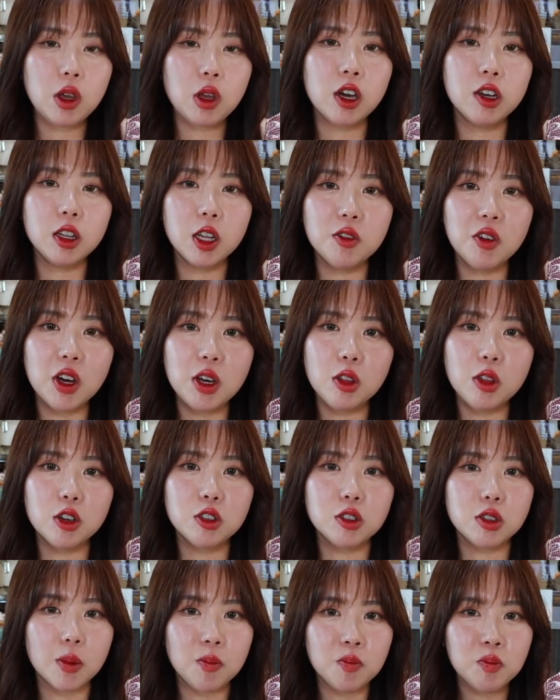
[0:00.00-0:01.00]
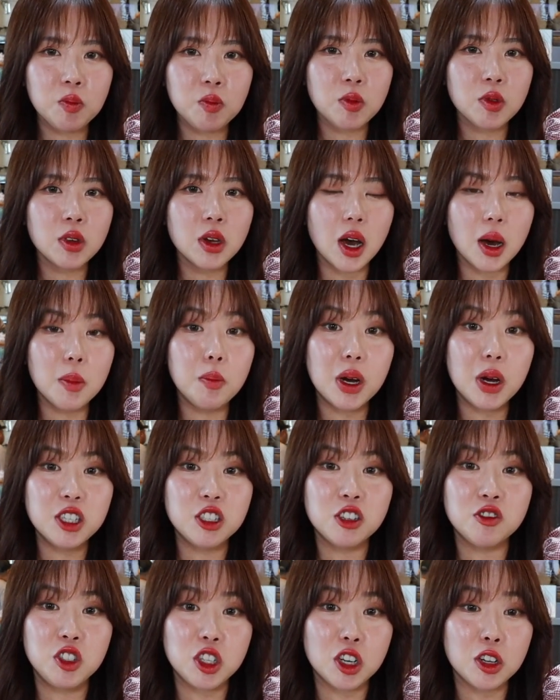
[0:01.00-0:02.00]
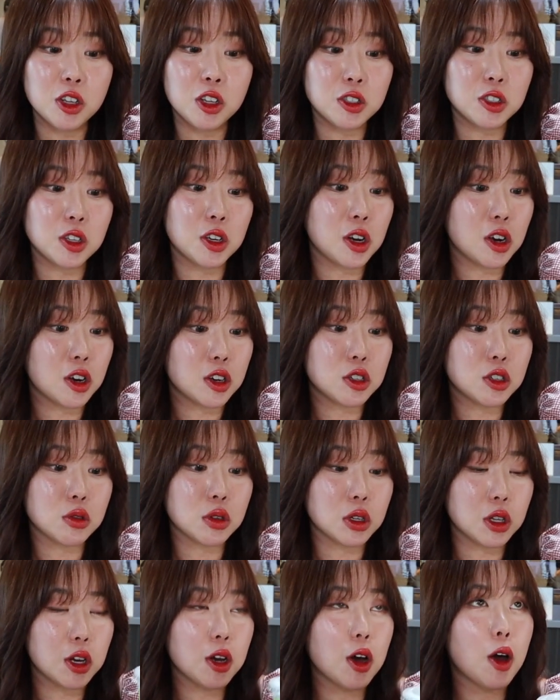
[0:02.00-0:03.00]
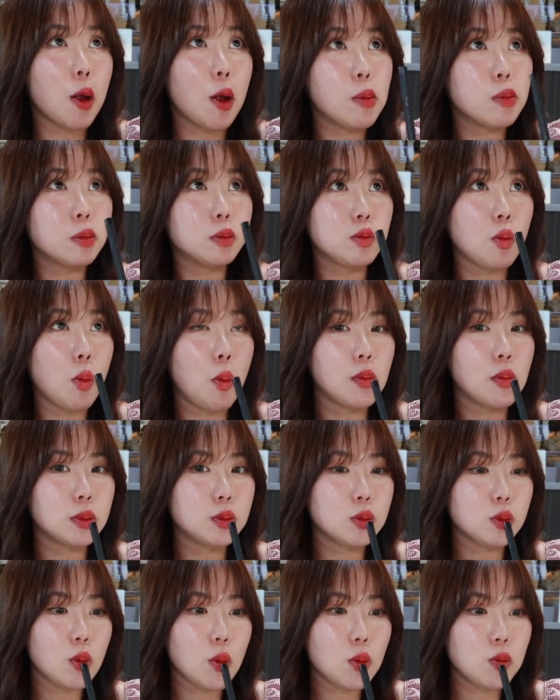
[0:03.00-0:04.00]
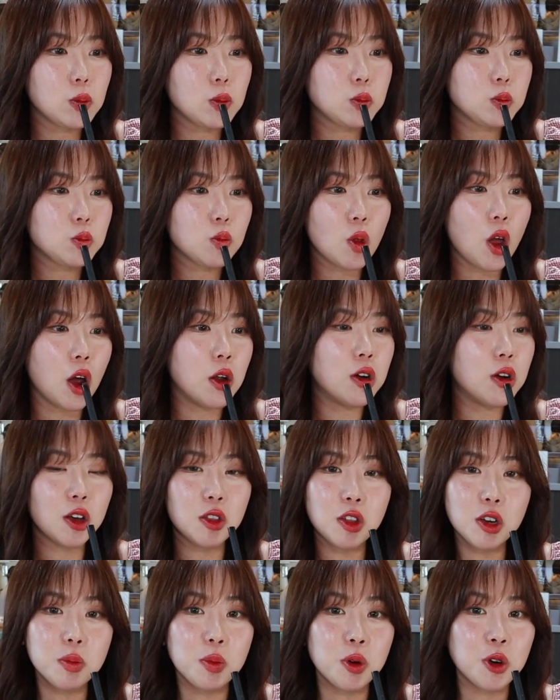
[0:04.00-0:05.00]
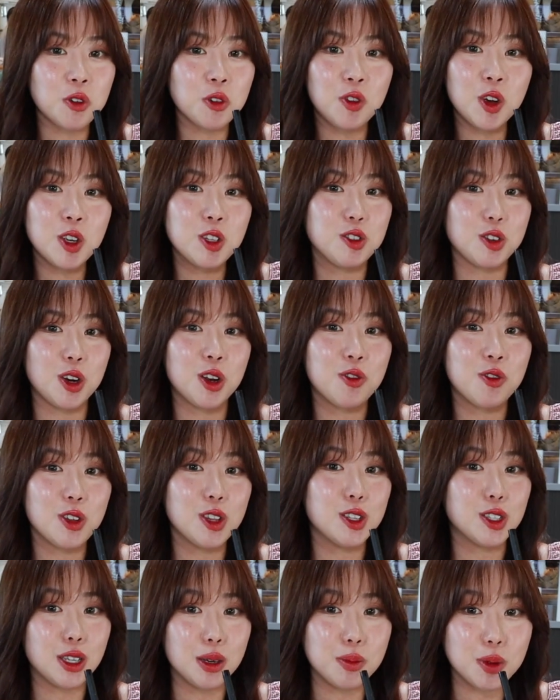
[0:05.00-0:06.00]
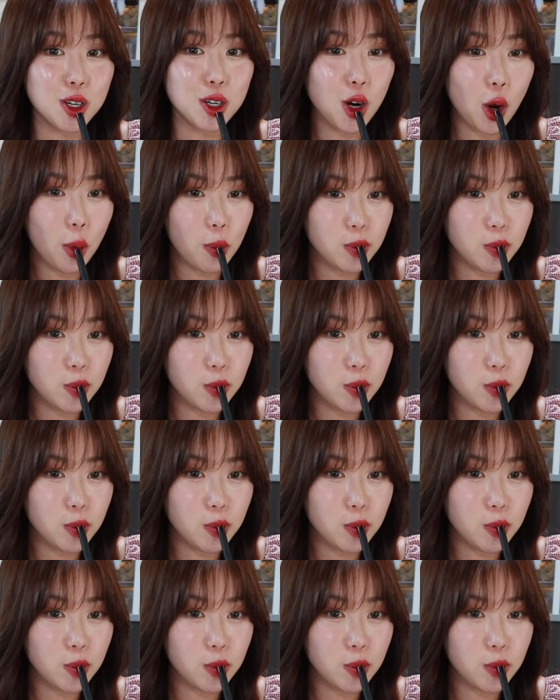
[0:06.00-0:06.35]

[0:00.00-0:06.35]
I love how there's a bunch of jellies in here. It's really good. Another perfect drink for the summer.